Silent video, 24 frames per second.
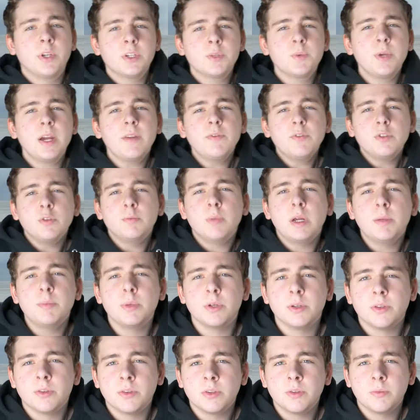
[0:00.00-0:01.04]
Because we have to
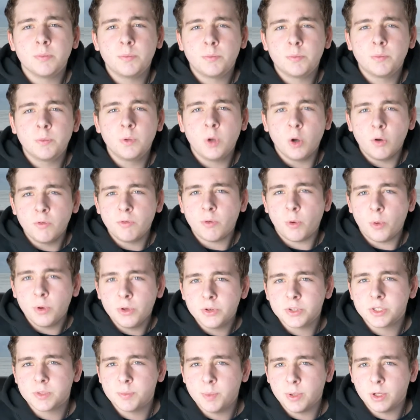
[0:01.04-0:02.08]
remember, the Gulf
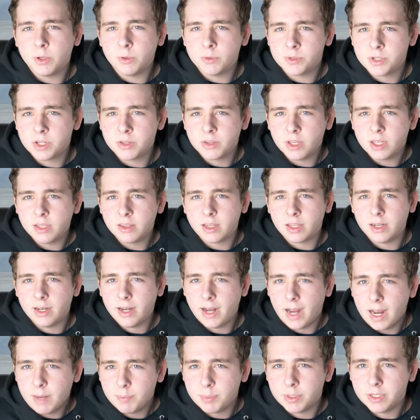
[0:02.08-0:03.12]
oil spill was a thing that
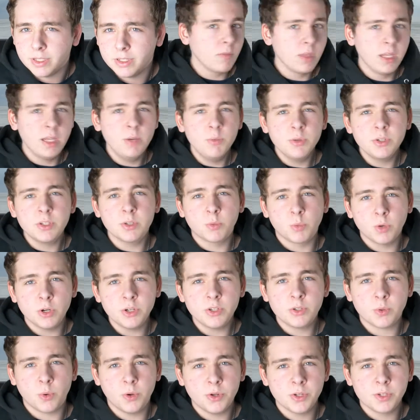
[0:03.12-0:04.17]
happened. It was the
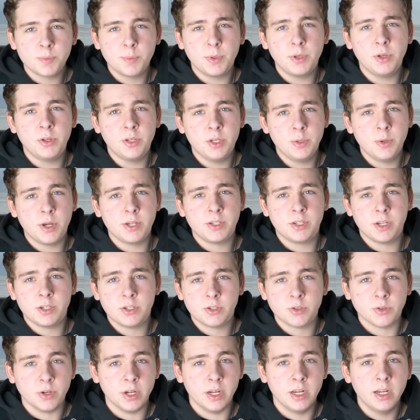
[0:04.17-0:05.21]
worst oil spill in US
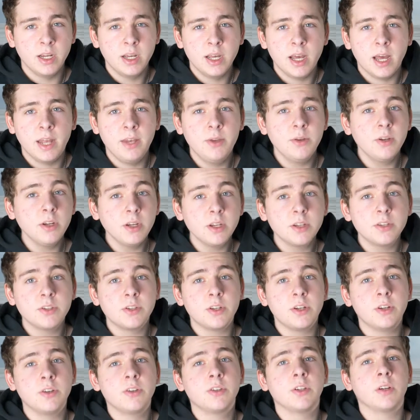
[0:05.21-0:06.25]
history, and you can
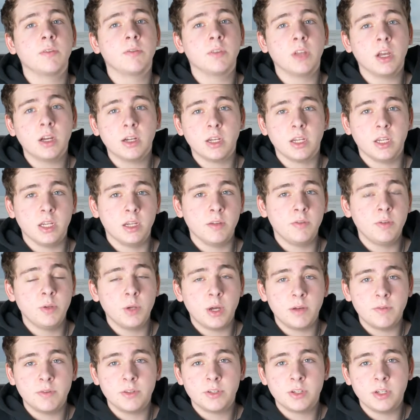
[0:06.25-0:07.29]
consider yourself lucky if
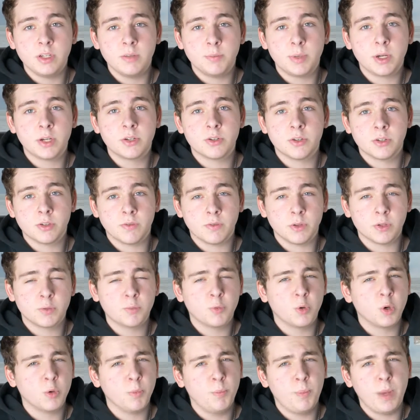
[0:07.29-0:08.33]
you haven't seen pictures of those
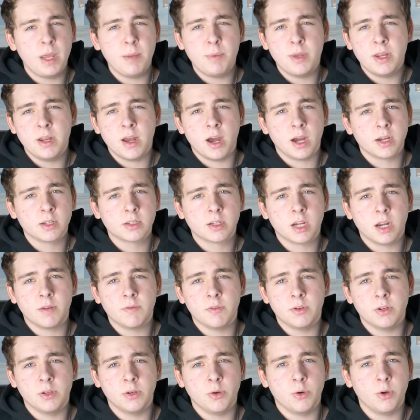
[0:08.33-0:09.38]
poor baby ducks
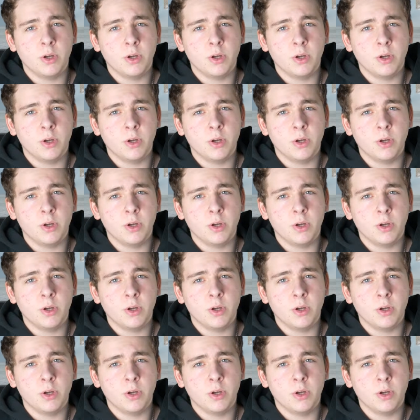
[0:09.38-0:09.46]
covered in